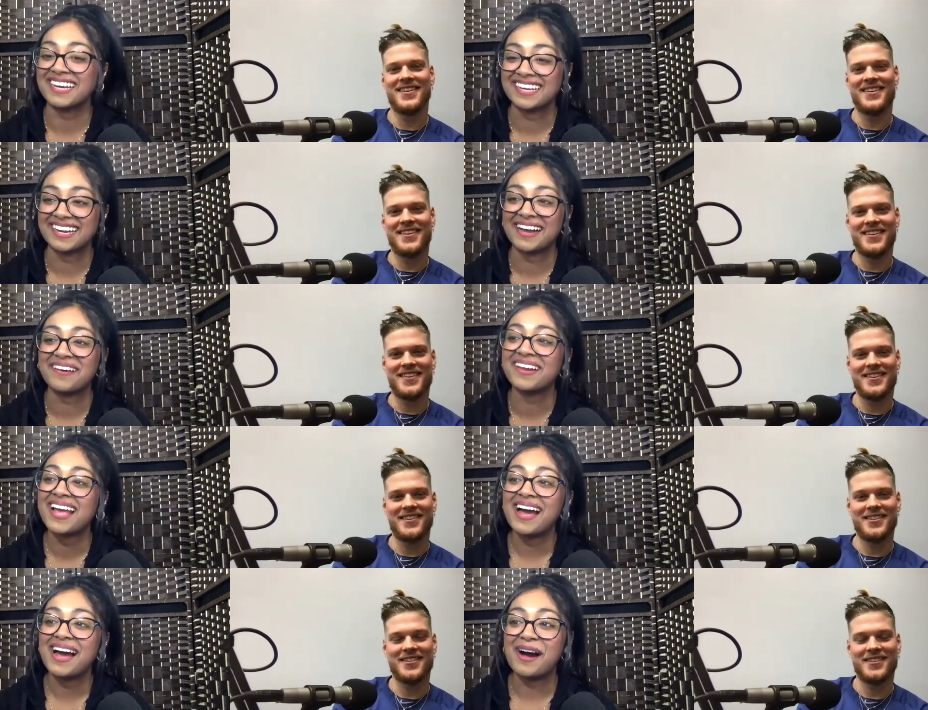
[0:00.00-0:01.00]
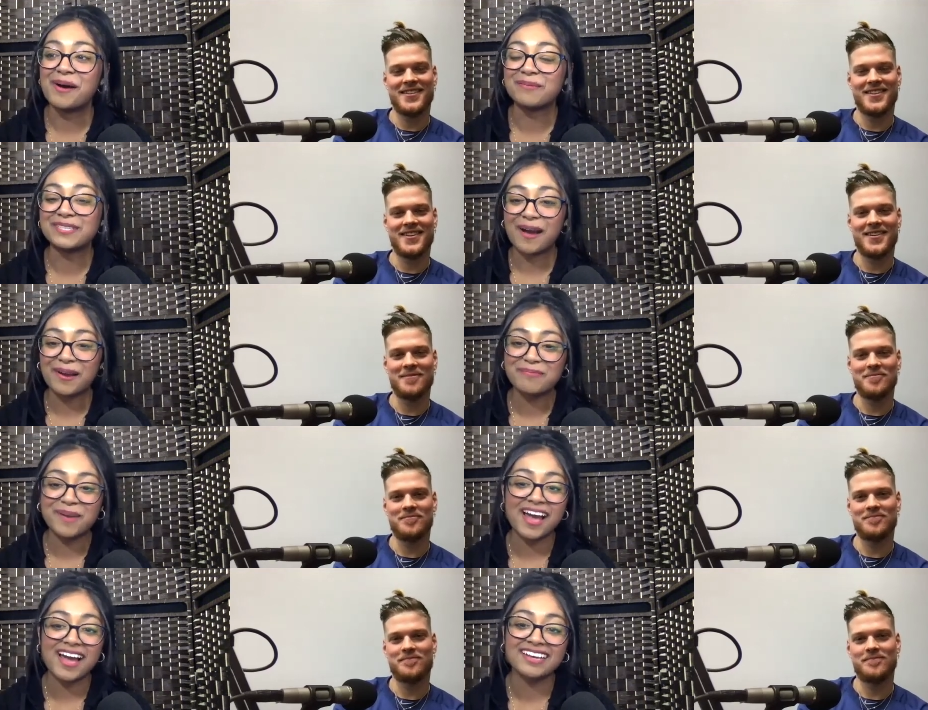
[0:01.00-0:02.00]
Speaker 1: it out. Um, Talk
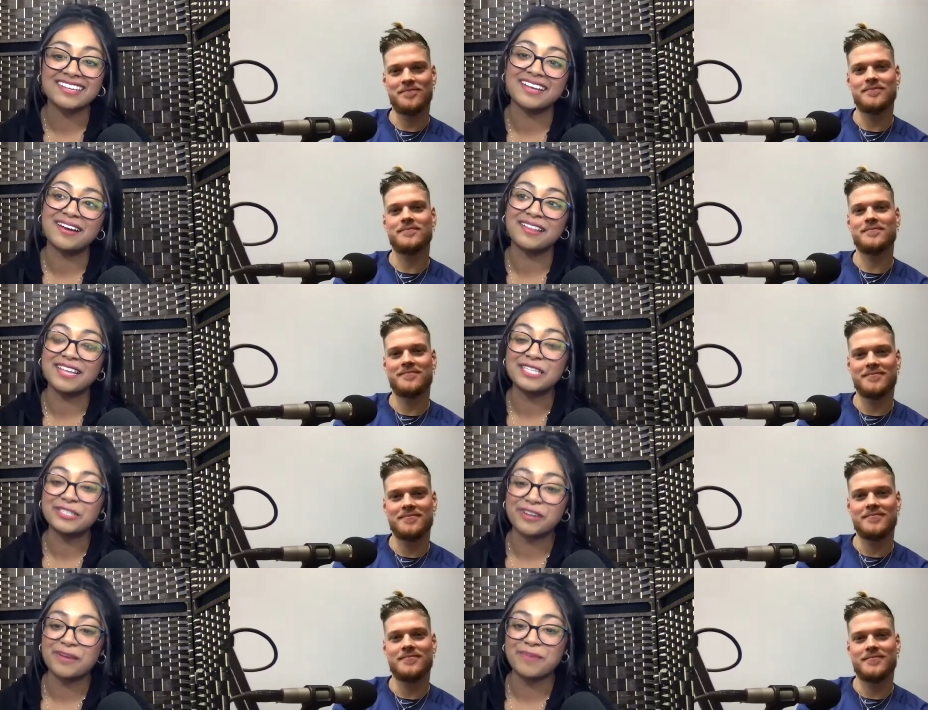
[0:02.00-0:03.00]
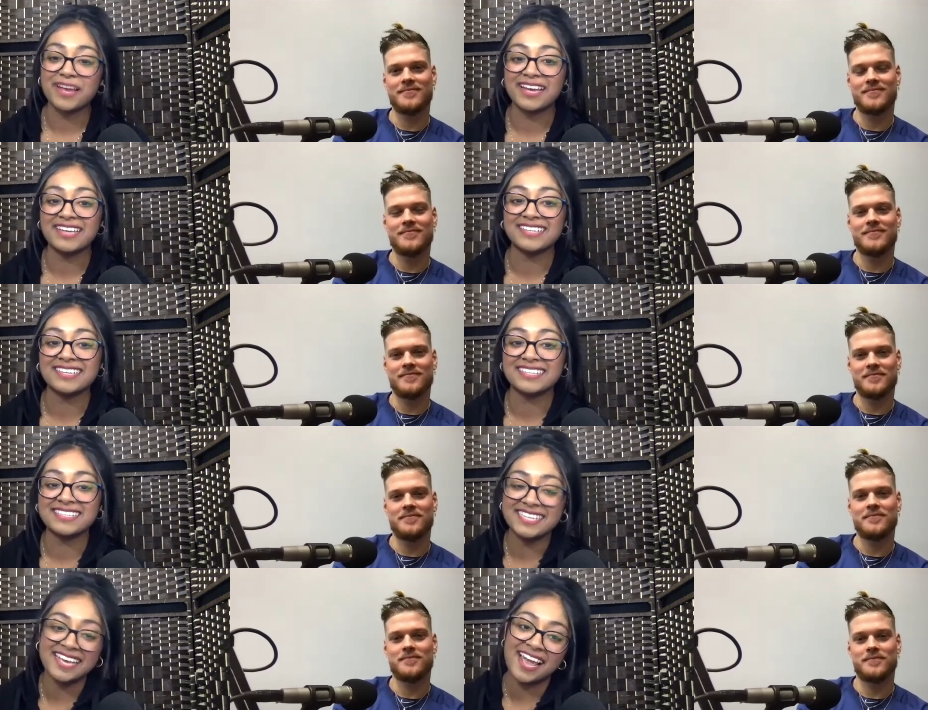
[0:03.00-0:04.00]
Bacc. Uh, the Instagram page is
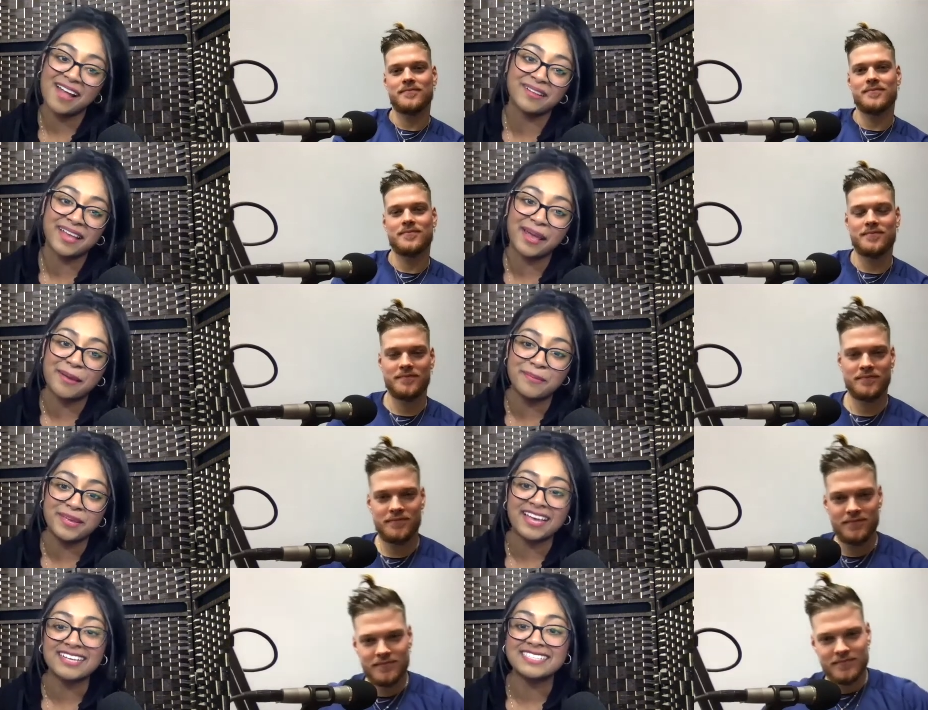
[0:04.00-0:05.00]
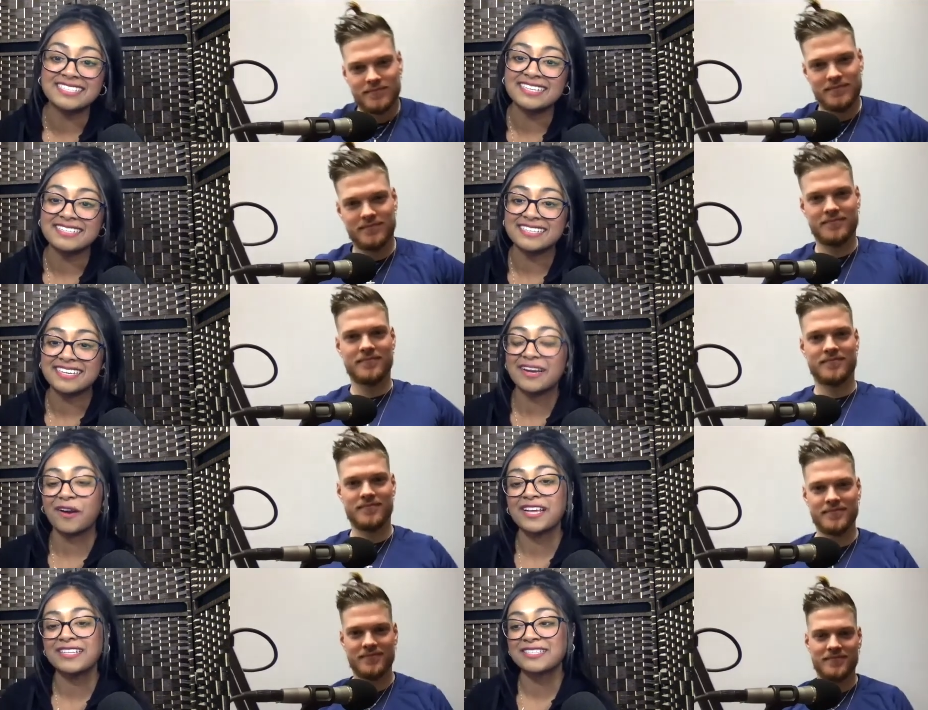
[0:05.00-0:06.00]
T A L K B A C C
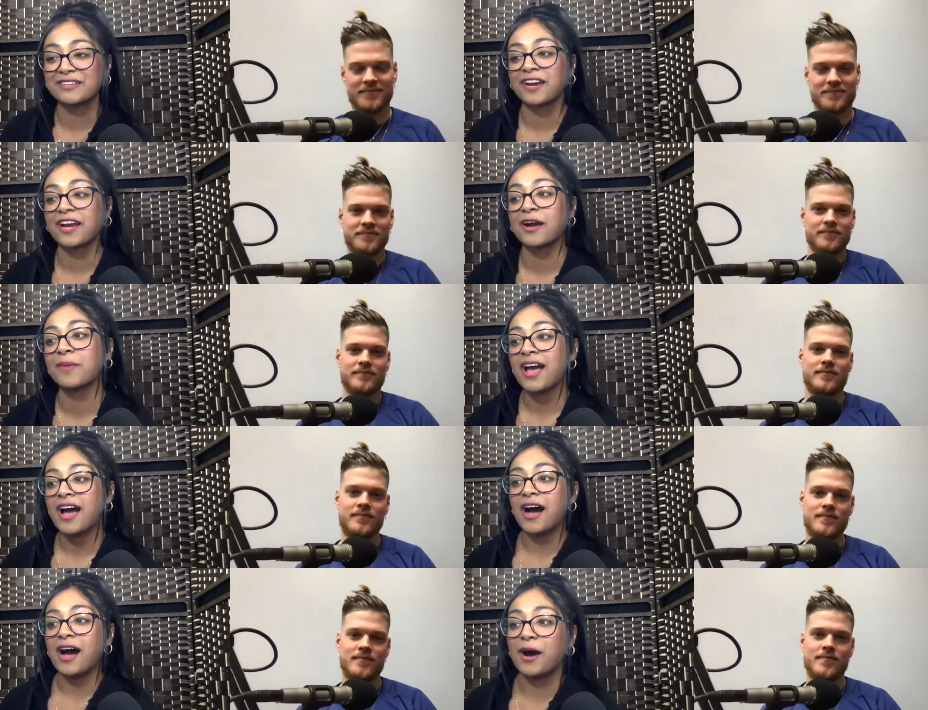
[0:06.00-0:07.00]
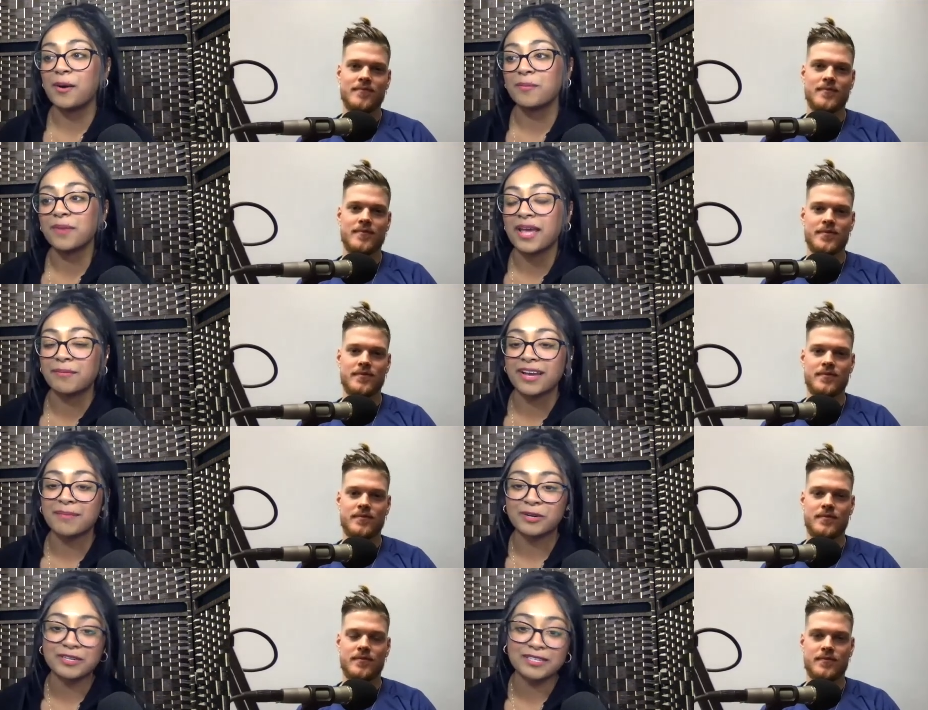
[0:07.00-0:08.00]
on Instagram. Um, and my
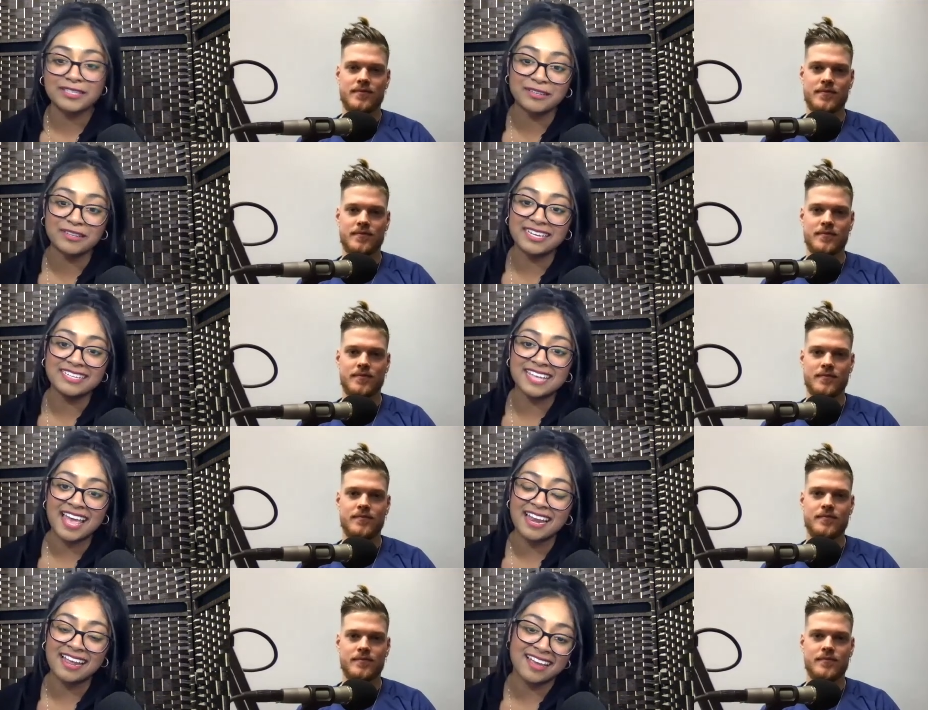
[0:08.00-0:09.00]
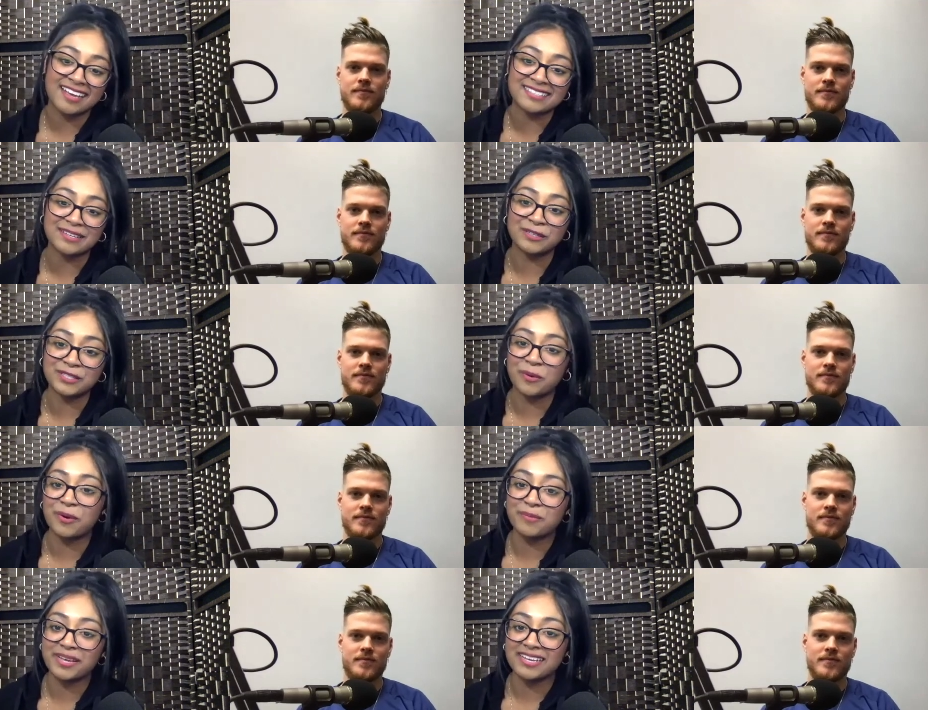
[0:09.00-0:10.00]
personal is N A S
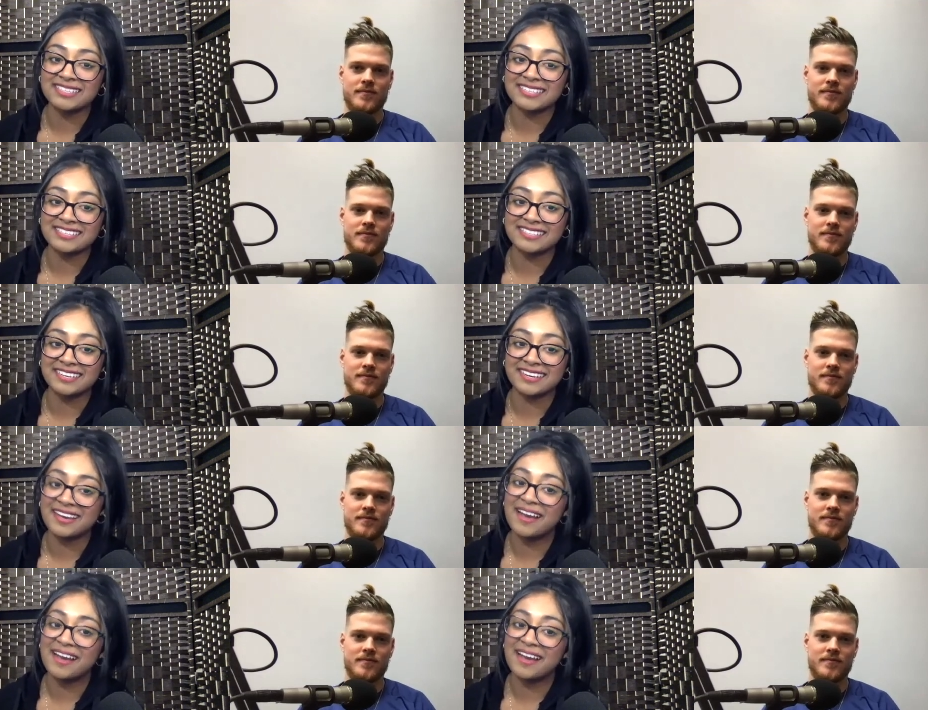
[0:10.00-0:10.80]
underscore B A C C